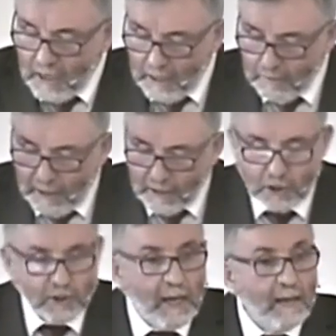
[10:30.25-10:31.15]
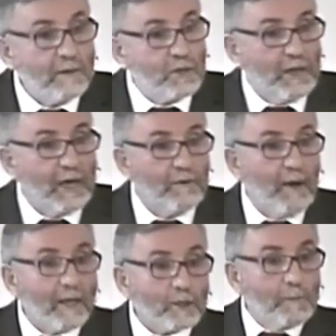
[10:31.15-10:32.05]
It makes sense. They
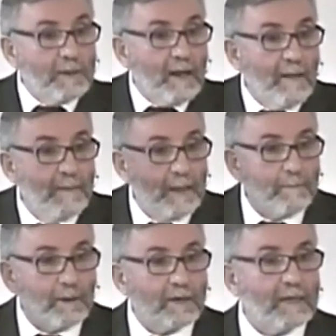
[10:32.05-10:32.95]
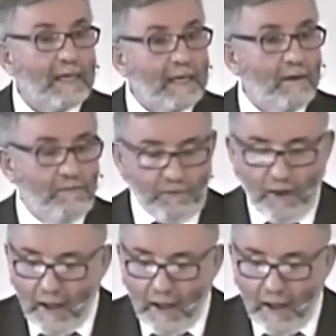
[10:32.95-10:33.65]
grasp it and they believe.